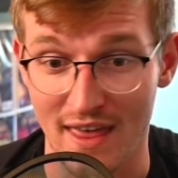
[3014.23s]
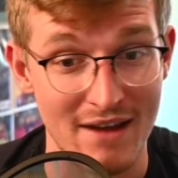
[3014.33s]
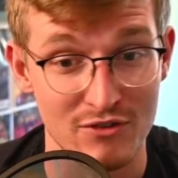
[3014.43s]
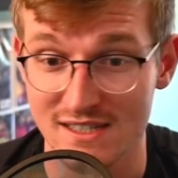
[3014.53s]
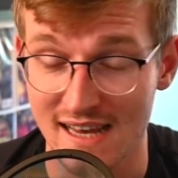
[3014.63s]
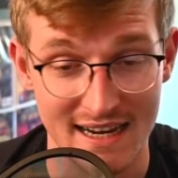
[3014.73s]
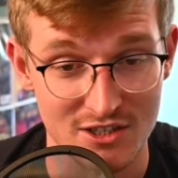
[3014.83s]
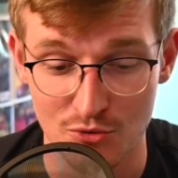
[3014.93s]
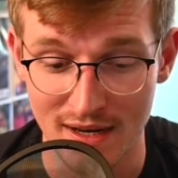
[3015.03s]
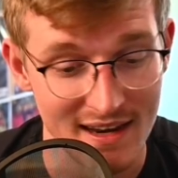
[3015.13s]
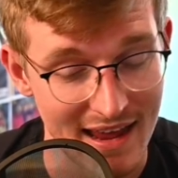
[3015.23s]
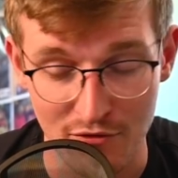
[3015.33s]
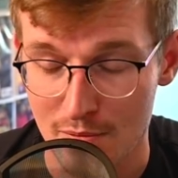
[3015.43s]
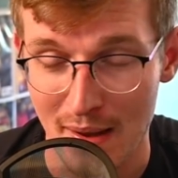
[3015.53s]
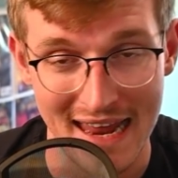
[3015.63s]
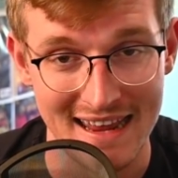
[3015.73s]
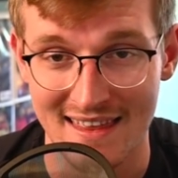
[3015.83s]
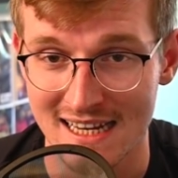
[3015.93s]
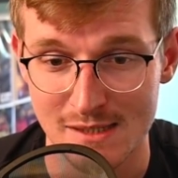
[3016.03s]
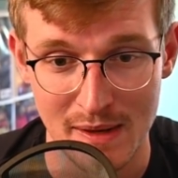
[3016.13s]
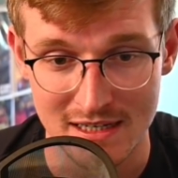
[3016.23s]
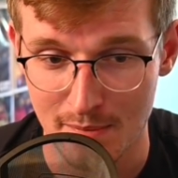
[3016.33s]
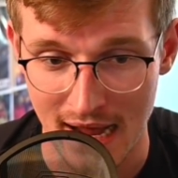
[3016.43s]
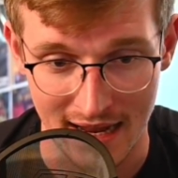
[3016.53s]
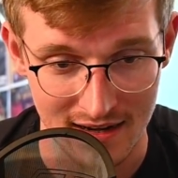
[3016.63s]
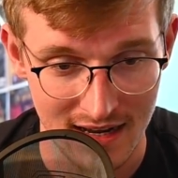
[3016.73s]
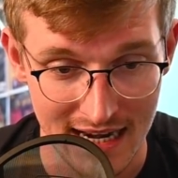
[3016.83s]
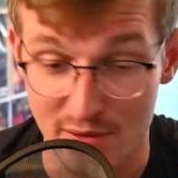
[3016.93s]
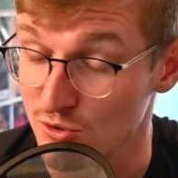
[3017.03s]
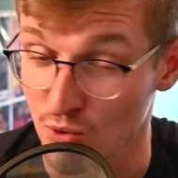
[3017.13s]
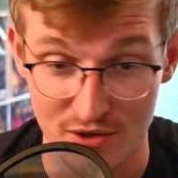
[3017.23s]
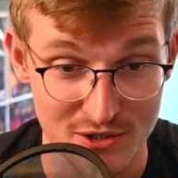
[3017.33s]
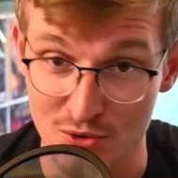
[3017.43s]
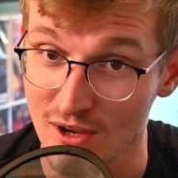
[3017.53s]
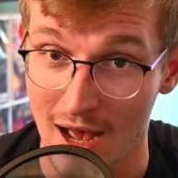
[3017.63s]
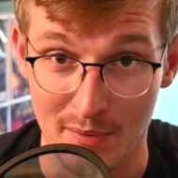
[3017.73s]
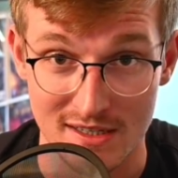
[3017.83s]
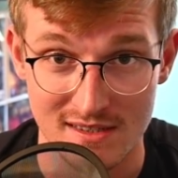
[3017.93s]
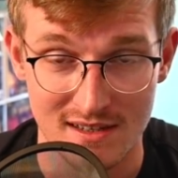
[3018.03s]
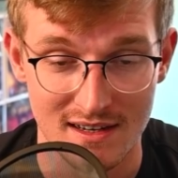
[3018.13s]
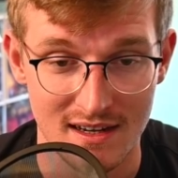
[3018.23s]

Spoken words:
every second to read it and every penny that I spent to buy it. And it was worth 2 copies.